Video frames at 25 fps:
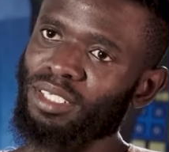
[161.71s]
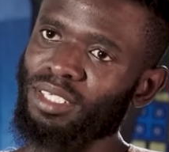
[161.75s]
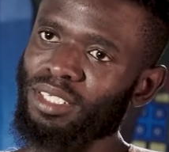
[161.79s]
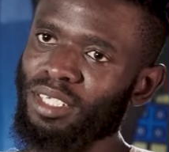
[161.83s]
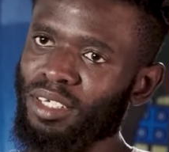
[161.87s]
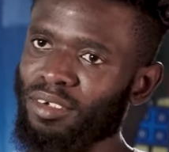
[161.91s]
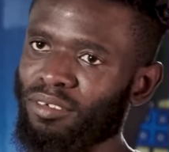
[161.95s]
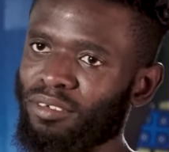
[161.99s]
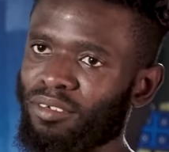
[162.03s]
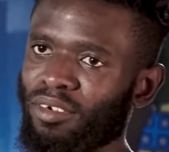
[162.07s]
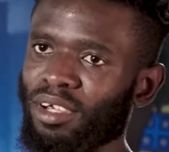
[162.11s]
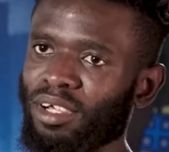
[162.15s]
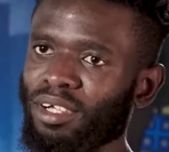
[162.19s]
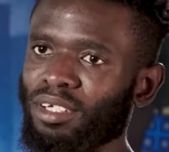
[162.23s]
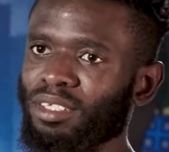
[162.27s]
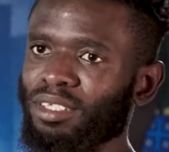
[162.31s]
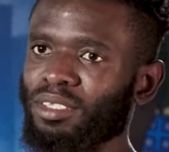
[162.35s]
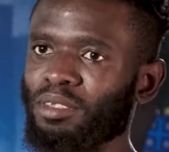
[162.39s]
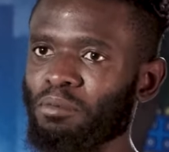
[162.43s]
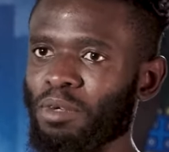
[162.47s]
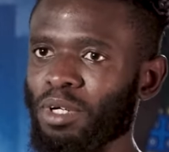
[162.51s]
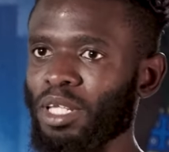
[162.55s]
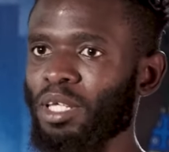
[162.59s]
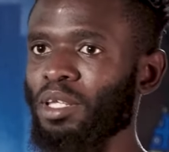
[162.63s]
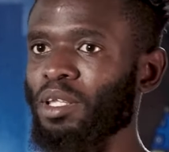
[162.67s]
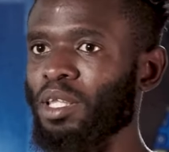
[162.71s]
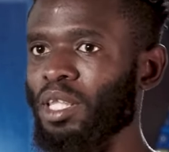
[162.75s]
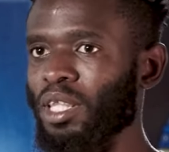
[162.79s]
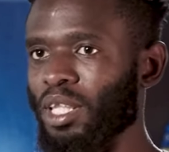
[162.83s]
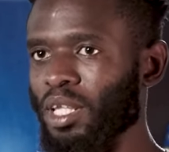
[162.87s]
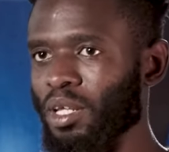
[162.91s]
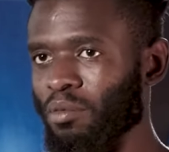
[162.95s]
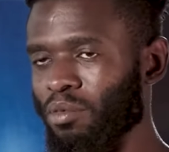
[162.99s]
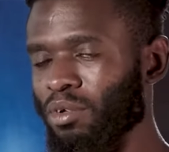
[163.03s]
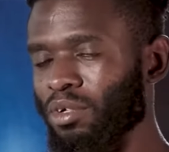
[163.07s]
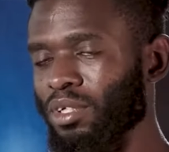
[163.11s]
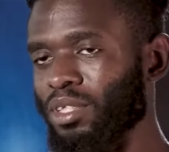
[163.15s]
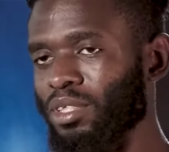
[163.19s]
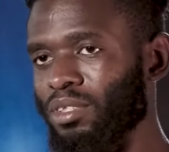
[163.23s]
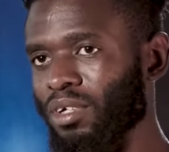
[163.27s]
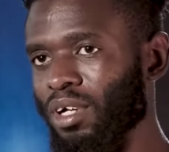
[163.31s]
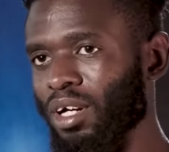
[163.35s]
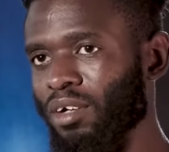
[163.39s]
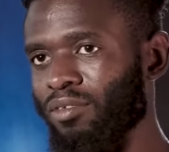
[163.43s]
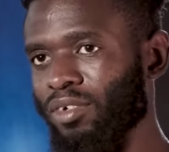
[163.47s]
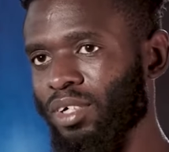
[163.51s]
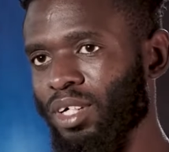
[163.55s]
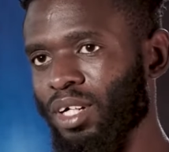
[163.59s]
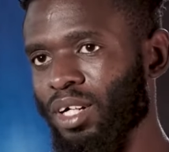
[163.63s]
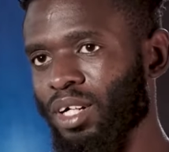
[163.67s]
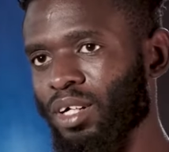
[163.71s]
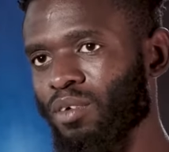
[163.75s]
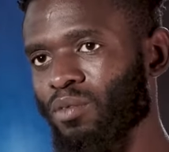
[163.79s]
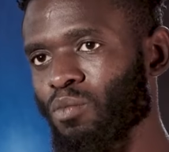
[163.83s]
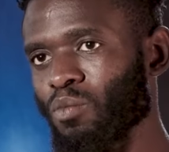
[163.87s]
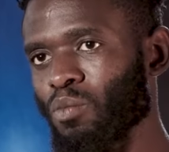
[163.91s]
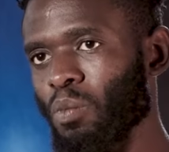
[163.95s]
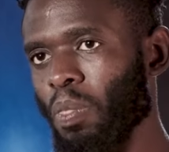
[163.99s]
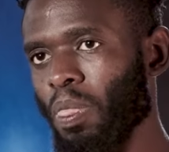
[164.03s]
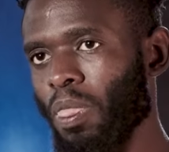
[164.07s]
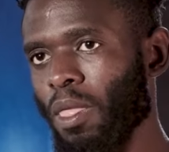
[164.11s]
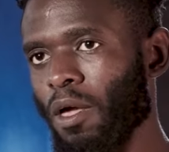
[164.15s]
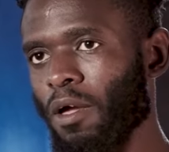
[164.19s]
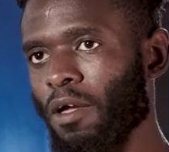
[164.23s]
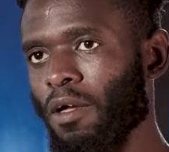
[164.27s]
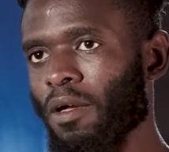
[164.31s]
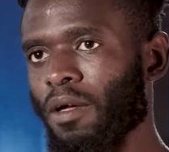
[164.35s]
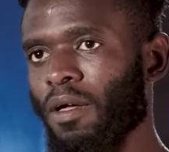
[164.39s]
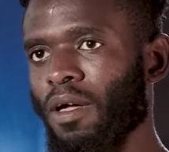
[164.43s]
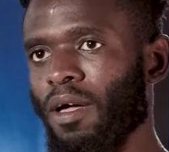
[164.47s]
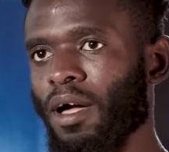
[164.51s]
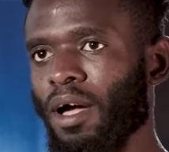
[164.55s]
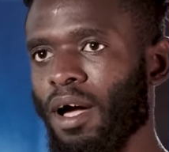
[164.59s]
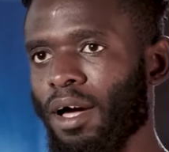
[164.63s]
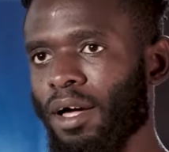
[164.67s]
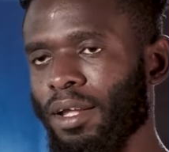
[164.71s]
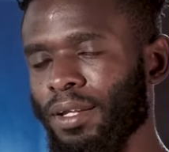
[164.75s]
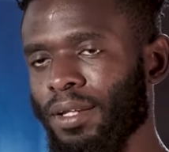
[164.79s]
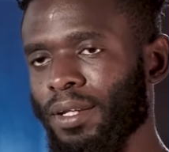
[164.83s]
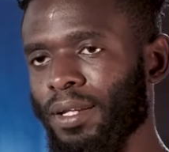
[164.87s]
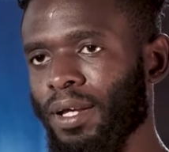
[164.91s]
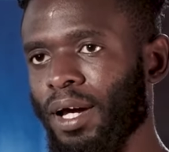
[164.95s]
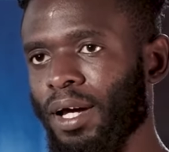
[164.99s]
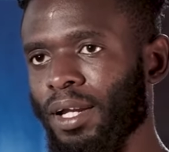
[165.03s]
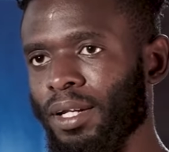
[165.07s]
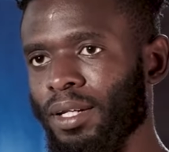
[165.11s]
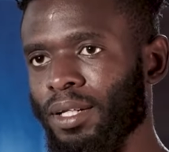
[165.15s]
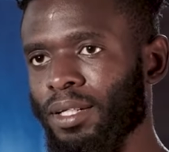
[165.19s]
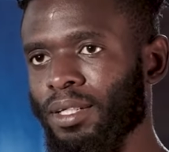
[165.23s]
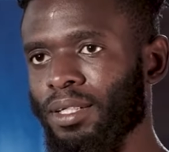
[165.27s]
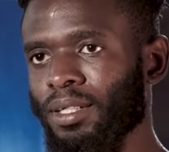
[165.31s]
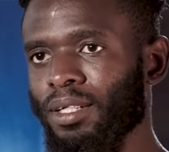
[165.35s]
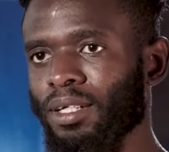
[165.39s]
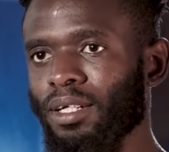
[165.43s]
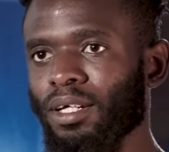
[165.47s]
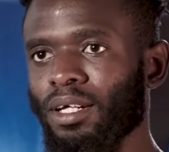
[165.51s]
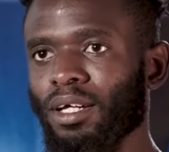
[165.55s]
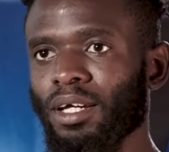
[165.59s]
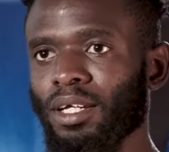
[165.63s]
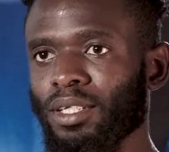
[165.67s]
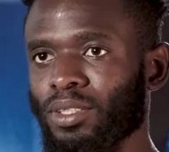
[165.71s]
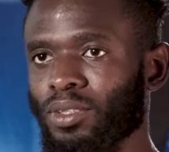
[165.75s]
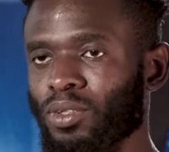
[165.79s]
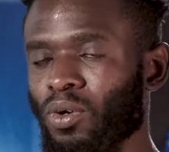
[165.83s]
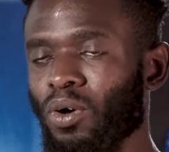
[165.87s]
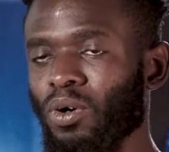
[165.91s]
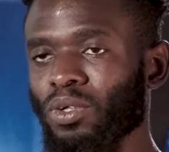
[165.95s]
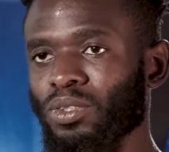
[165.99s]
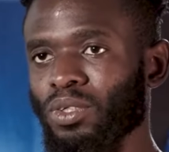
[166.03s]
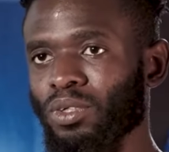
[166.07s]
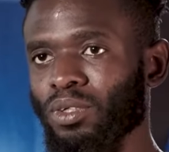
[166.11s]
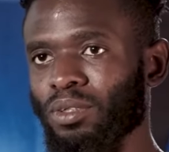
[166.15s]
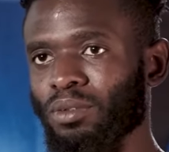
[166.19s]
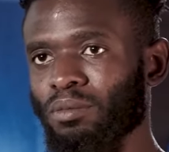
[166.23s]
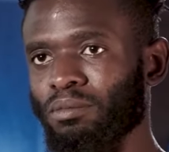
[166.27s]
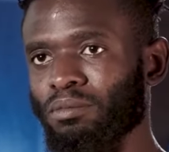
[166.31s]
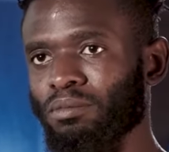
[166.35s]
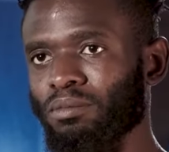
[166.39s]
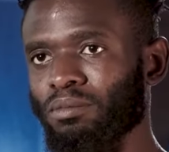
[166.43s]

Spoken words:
They failed, but then they brought it to Africa, and it caught on.